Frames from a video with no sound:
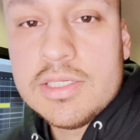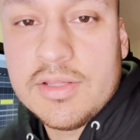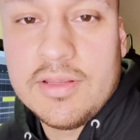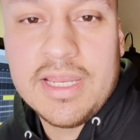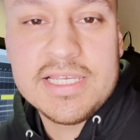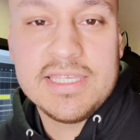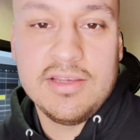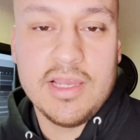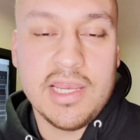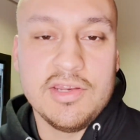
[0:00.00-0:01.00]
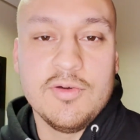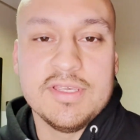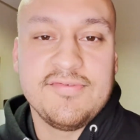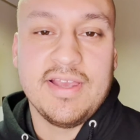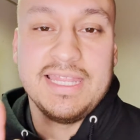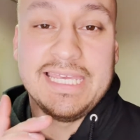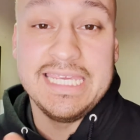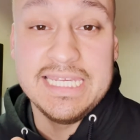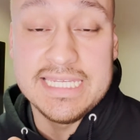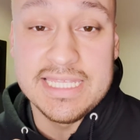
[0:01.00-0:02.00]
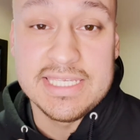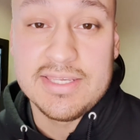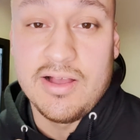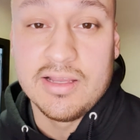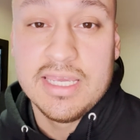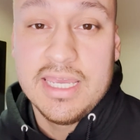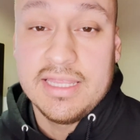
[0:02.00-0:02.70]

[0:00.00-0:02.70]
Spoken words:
So the next thing you gotta do is find the key to the song.